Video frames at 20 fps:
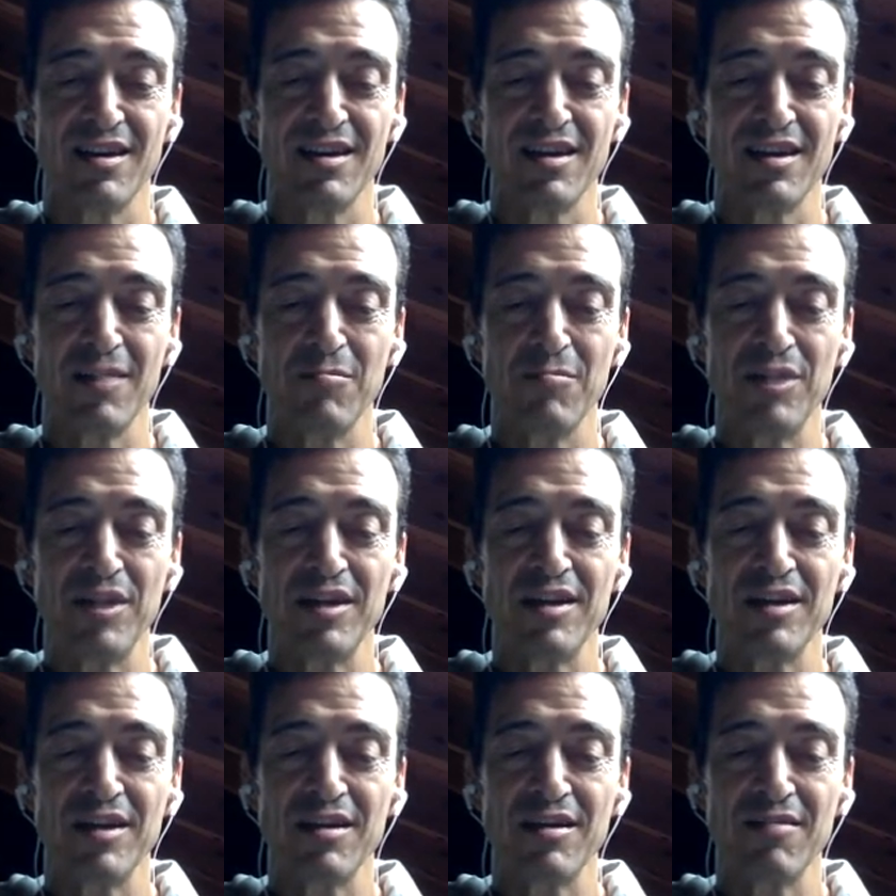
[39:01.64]
and
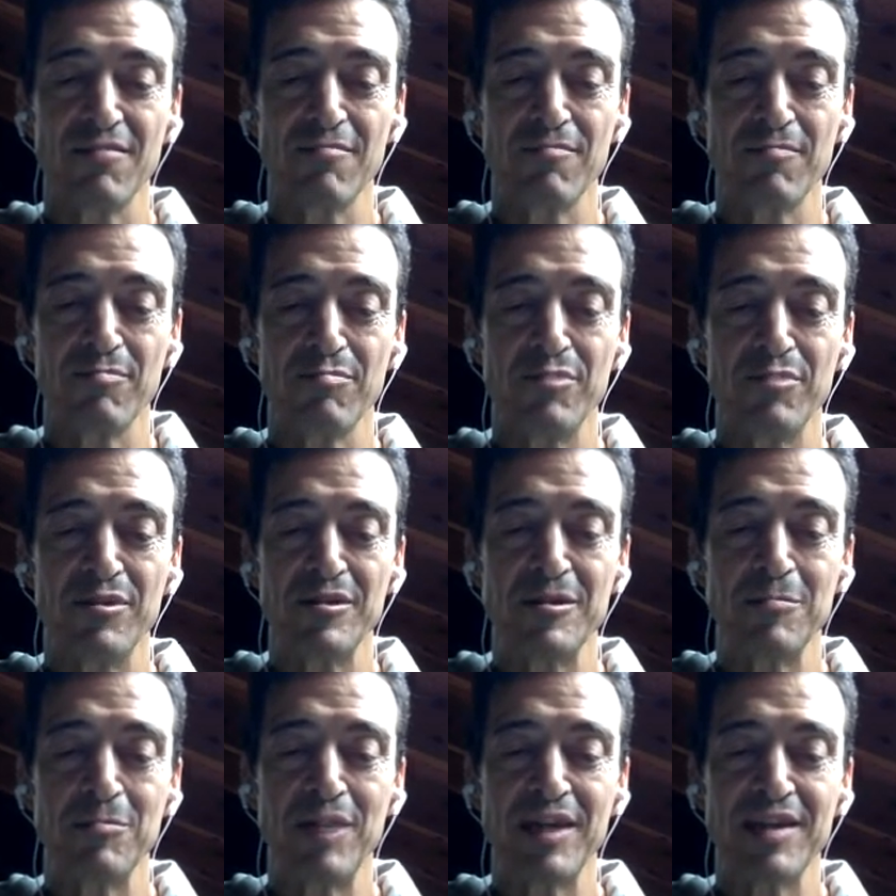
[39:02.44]
bringing
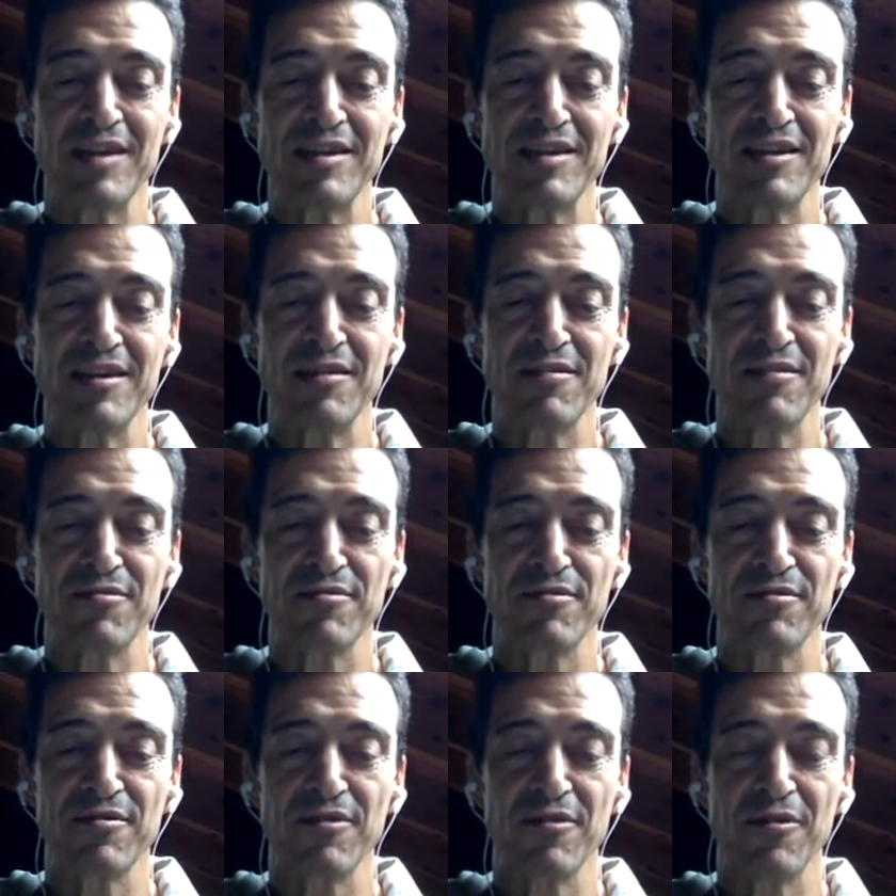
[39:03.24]
perspective
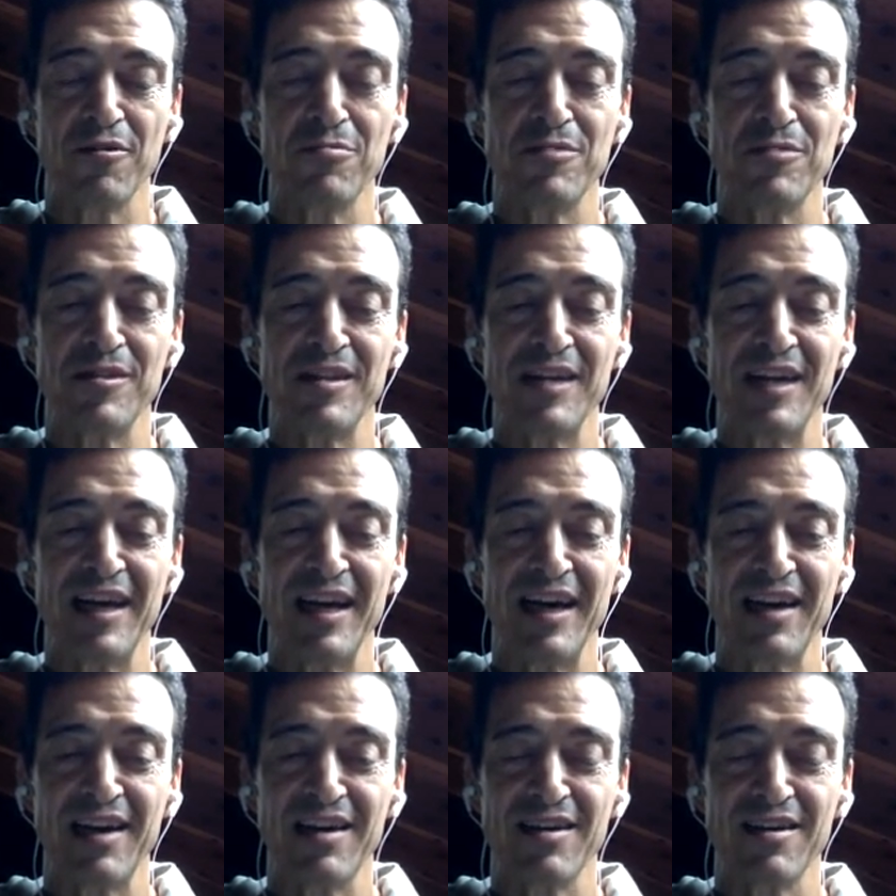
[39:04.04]
over
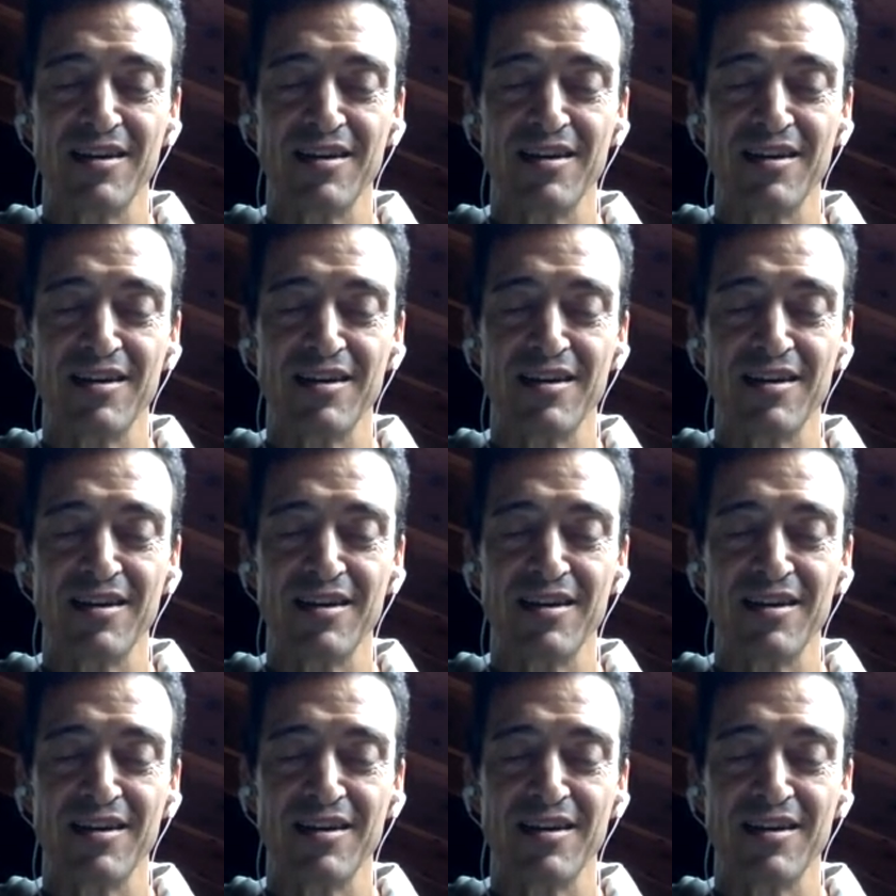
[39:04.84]
that